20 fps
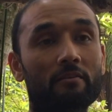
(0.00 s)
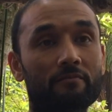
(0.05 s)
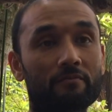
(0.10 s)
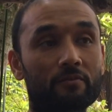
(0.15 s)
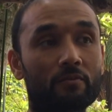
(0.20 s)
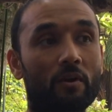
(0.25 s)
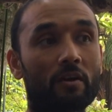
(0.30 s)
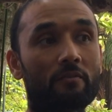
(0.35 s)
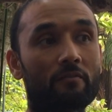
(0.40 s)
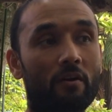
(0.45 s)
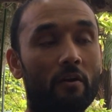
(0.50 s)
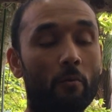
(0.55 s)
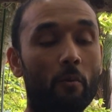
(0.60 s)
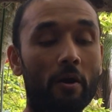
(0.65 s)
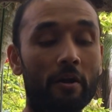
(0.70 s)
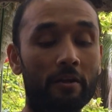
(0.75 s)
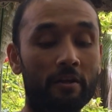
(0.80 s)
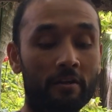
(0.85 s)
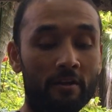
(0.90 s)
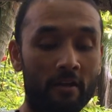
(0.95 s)
of Dwarf
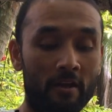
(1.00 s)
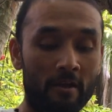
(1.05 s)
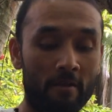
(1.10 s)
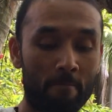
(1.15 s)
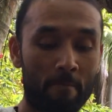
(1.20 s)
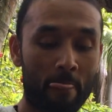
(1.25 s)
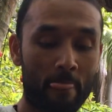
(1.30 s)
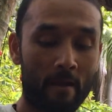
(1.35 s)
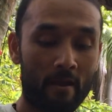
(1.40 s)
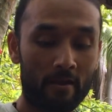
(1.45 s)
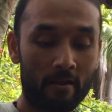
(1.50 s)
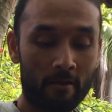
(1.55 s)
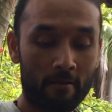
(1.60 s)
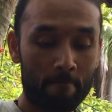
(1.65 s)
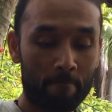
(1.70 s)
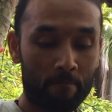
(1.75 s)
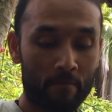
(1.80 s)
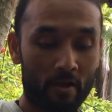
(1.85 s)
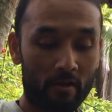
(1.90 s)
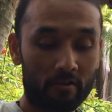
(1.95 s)
Hawaiian
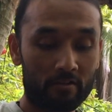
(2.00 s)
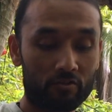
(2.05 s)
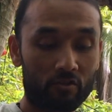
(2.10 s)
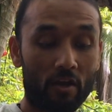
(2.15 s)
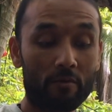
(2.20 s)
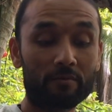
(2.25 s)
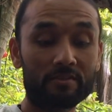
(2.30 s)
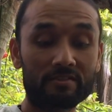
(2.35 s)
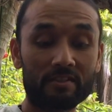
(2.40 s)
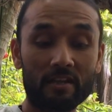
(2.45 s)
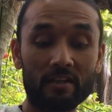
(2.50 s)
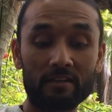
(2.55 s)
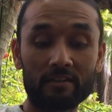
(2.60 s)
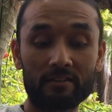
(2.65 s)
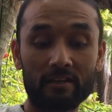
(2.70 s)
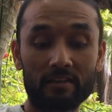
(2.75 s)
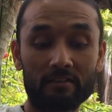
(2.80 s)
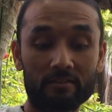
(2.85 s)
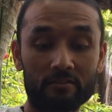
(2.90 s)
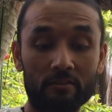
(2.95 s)
so I was telling
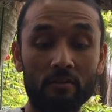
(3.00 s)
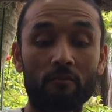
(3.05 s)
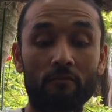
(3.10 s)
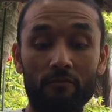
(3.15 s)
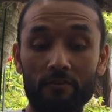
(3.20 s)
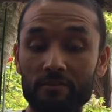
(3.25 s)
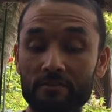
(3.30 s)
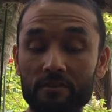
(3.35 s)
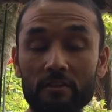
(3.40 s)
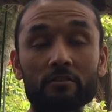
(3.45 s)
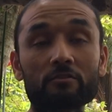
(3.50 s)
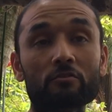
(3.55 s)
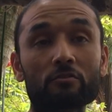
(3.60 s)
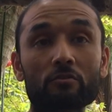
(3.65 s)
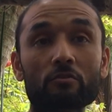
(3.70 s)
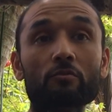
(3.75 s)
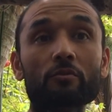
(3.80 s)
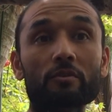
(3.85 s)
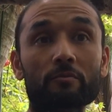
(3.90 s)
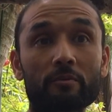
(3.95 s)
that, you know, first thing to
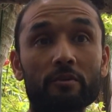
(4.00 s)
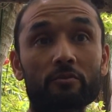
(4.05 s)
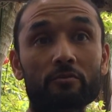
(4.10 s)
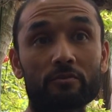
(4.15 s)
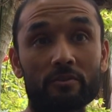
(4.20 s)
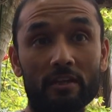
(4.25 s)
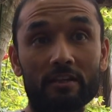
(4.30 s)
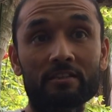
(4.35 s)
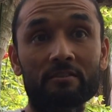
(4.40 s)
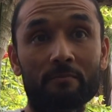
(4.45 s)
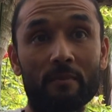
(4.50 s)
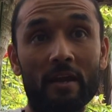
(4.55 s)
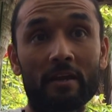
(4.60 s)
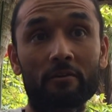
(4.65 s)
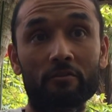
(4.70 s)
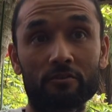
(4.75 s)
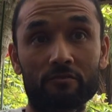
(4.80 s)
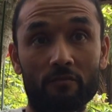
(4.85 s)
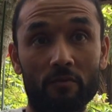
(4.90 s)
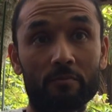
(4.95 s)
do would be to taste
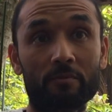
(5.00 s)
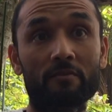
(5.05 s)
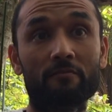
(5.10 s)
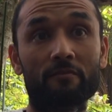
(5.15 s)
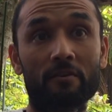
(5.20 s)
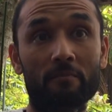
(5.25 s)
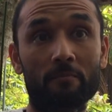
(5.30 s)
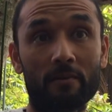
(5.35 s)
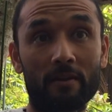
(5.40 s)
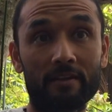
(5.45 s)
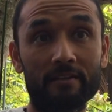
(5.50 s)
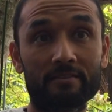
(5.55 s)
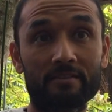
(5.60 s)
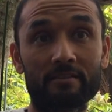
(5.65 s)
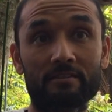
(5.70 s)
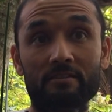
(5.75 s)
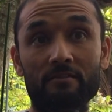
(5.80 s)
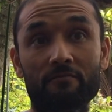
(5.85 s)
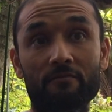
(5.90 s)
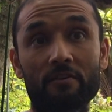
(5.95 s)
mangoes from different
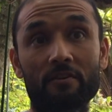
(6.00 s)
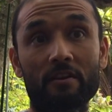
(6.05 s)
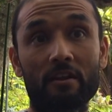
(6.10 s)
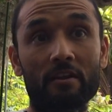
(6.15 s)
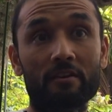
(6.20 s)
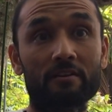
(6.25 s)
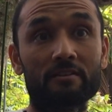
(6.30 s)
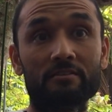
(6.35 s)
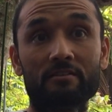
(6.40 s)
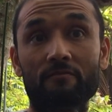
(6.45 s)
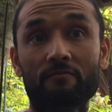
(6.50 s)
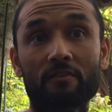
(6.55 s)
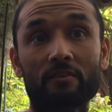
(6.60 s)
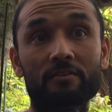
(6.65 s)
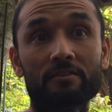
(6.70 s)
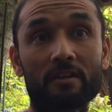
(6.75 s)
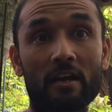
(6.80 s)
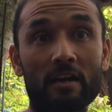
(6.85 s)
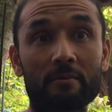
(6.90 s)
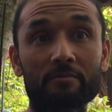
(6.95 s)
places, different areas,
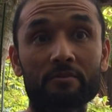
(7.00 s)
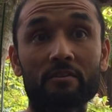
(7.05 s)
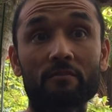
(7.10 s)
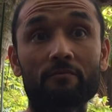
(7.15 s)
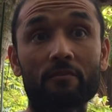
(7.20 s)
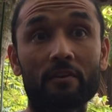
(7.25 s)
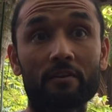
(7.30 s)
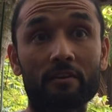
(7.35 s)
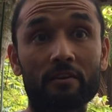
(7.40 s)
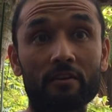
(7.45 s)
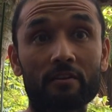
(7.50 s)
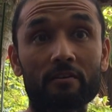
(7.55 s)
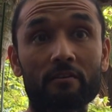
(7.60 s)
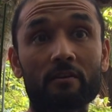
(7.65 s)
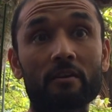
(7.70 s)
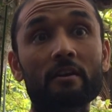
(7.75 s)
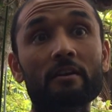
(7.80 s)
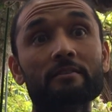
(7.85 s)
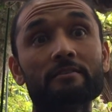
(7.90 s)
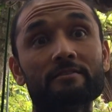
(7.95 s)
different times, different year.
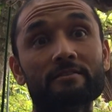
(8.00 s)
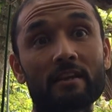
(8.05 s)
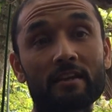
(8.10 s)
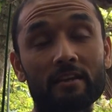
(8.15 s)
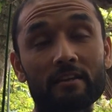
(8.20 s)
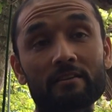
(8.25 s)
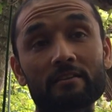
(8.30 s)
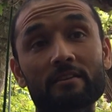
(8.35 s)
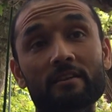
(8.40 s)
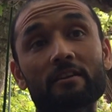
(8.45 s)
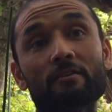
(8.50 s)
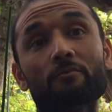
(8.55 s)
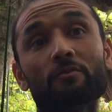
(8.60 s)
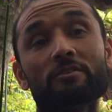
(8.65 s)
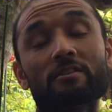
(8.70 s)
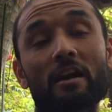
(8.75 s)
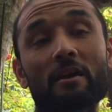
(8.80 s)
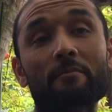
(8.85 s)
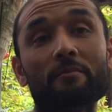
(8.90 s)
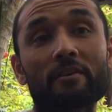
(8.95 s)
Second thing
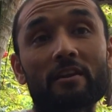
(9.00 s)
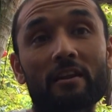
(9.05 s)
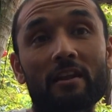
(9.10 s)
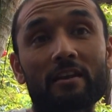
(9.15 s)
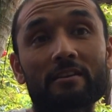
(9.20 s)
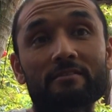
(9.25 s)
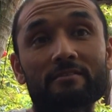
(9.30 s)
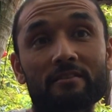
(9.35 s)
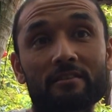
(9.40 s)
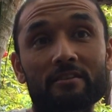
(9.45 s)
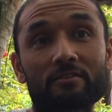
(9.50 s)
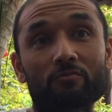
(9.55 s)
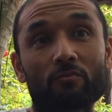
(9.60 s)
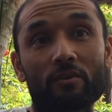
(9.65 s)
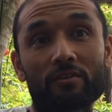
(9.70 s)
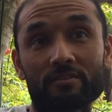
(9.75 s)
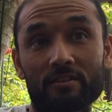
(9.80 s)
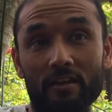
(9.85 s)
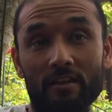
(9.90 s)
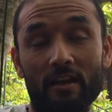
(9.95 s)
which I'm realizing is
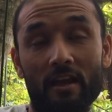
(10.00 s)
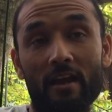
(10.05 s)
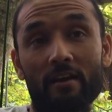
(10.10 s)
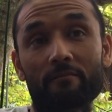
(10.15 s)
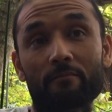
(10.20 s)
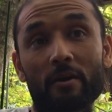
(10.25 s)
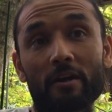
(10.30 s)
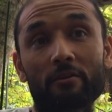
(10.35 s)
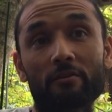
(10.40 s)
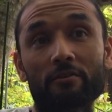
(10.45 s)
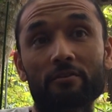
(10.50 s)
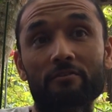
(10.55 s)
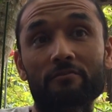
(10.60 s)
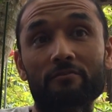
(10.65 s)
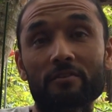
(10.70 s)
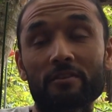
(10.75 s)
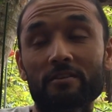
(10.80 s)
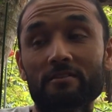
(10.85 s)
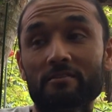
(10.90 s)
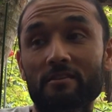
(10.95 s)
once I have my own
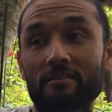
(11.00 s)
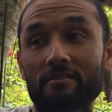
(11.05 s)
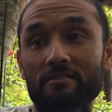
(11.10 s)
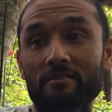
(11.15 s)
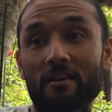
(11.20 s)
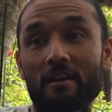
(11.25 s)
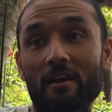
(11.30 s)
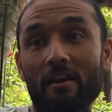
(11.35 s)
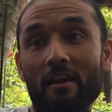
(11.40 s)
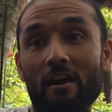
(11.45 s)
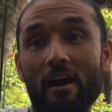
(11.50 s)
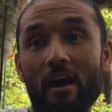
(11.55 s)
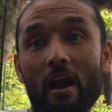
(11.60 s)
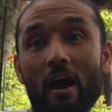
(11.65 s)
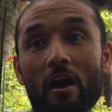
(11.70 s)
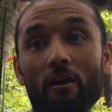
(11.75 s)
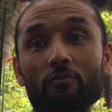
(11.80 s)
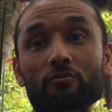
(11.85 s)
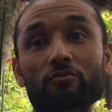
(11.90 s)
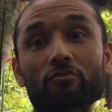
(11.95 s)
trees is
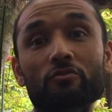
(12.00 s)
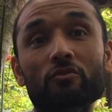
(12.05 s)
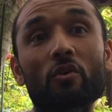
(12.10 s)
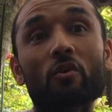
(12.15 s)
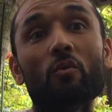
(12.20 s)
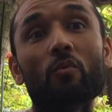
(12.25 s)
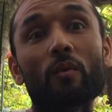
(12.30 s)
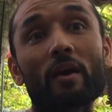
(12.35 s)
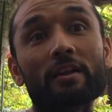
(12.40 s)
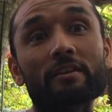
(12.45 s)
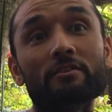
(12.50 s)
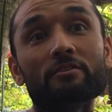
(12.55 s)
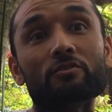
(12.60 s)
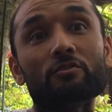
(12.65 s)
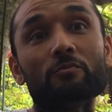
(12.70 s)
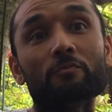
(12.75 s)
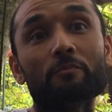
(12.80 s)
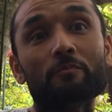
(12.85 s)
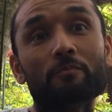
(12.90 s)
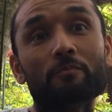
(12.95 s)
how to know when
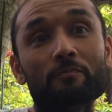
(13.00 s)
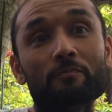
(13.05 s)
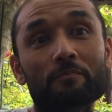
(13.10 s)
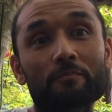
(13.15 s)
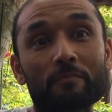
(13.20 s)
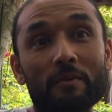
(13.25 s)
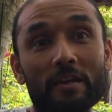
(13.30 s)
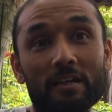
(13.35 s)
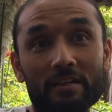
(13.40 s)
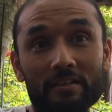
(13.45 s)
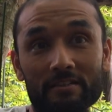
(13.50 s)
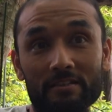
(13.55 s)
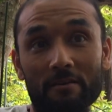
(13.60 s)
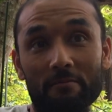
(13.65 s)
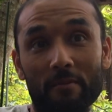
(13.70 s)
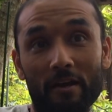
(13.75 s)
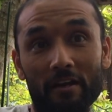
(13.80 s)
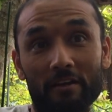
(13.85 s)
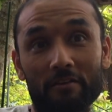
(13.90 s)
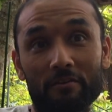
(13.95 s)
to pick the
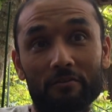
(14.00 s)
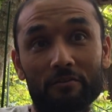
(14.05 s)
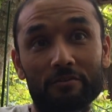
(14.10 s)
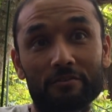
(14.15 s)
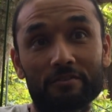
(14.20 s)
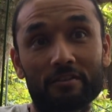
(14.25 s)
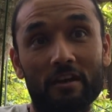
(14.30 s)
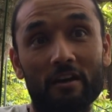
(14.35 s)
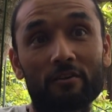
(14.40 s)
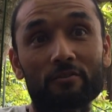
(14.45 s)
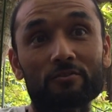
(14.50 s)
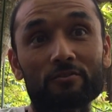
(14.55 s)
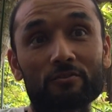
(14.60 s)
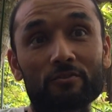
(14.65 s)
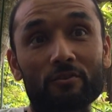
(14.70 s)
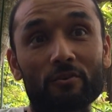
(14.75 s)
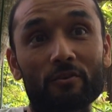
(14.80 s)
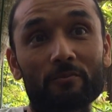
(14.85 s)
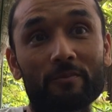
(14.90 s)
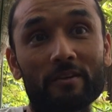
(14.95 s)
mangoes how to
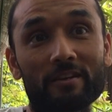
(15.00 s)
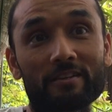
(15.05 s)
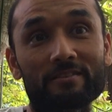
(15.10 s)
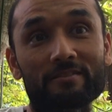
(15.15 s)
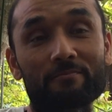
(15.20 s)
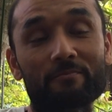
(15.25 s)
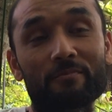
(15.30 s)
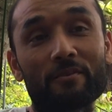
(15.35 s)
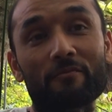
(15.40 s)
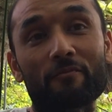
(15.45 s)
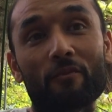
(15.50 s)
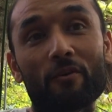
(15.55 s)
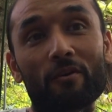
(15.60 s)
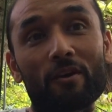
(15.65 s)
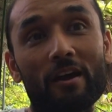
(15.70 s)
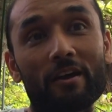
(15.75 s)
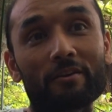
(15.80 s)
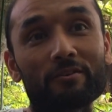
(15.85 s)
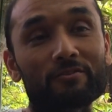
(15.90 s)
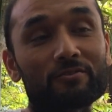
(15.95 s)
know because before
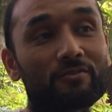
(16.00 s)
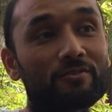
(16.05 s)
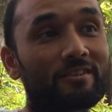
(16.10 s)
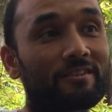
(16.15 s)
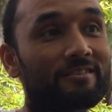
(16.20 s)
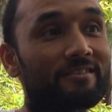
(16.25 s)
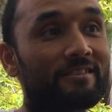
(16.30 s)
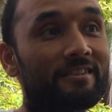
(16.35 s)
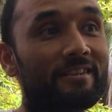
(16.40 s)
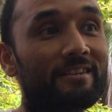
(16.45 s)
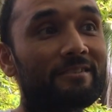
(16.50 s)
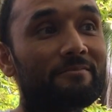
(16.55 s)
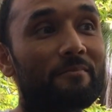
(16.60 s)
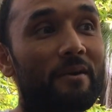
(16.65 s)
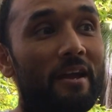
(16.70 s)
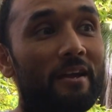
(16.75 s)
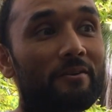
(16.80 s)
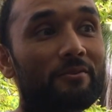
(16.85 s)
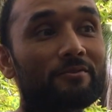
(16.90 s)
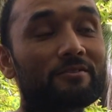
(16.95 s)
i used to just eat
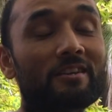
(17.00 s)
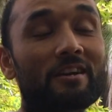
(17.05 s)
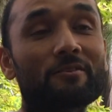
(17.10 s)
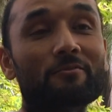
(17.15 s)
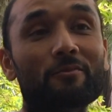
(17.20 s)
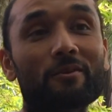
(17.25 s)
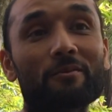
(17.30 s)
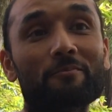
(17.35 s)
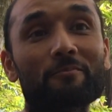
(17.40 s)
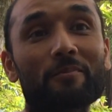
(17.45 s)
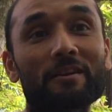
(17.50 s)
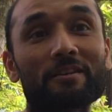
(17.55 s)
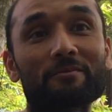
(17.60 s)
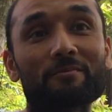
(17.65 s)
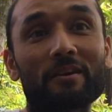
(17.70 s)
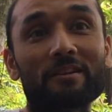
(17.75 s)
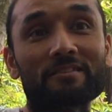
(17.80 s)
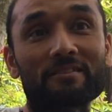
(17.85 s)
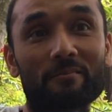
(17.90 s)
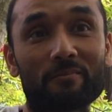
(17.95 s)
mangoes that were picked
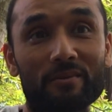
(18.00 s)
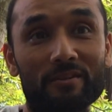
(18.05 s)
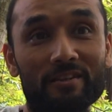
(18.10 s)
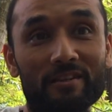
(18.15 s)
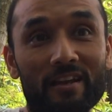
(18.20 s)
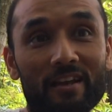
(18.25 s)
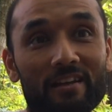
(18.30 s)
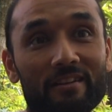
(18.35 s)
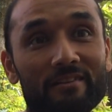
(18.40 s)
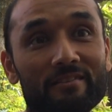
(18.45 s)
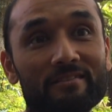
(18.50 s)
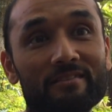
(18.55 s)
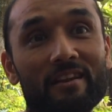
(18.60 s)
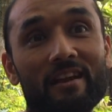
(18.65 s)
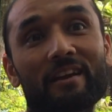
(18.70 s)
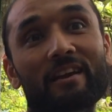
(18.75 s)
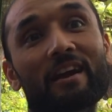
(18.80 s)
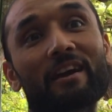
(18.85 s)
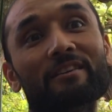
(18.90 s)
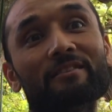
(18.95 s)
by somebody else
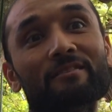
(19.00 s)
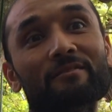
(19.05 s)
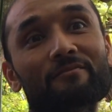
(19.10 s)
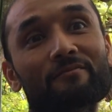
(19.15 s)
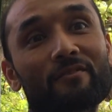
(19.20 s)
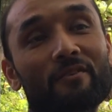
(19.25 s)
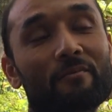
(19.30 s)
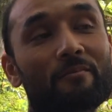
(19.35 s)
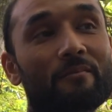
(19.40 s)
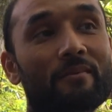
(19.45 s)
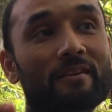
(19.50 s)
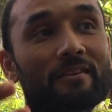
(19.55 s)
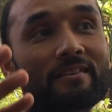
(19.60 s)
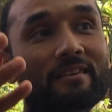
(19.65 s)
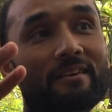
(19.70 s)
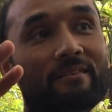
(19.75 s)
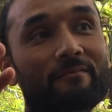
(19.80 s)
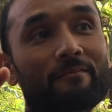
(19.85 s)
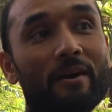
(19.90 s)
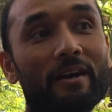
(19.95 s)
like either from
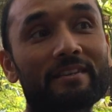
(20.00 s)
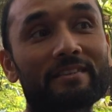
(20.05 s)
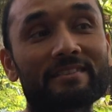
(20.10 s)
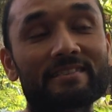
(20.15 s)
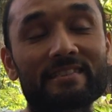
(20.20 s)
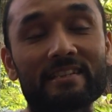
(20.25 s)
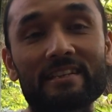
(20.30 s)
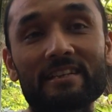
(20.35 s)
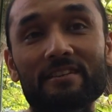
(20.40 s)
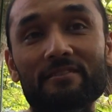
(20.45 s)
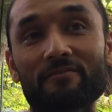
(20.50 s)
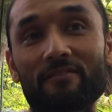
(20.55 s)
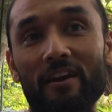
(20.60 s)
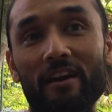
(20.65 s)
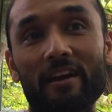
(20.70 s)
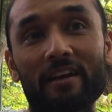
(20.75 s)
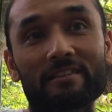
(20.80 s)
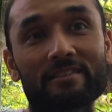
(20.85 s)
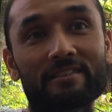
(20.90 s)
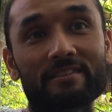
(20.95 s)
uh, by steve
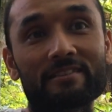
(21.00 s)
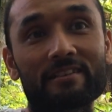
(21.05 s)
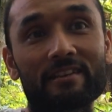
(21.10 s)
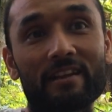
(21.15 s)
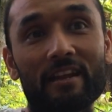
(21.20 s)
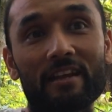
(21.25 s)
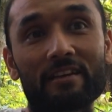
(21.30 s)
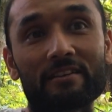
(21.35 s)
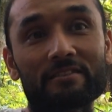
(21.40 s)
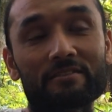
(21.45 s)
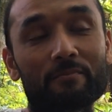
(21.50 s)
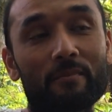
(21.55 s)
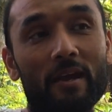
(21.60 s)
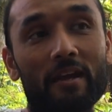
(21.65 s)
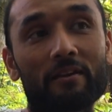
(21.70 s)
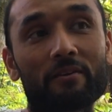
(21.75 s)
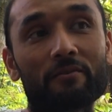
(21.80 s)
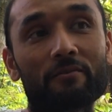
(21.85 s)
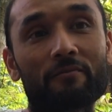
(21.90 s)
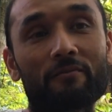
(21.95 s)
at hidden acres
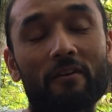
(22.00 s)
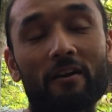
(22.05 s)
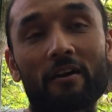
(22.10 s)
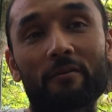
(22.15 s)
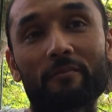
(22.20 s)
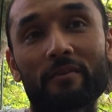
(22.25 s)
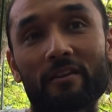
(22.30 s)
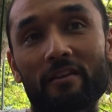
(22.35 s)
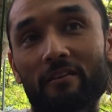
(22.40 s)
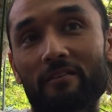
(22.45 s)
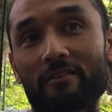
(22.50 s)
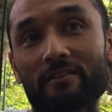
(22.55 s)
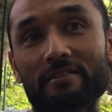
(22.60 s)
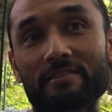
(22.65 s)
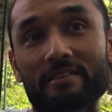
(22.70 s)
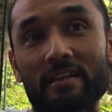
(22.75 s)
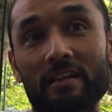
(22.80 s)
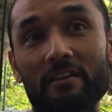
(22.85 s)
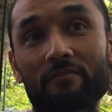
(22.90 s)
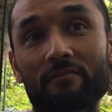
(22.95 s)
mango farm here in
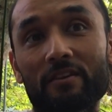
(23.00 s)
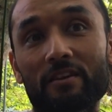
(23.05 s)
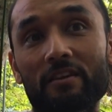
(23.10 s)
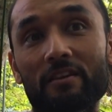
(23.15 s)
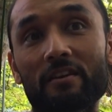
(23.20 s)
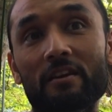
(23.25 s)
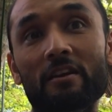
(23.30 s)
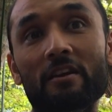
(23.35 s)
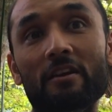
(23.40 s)
Davie,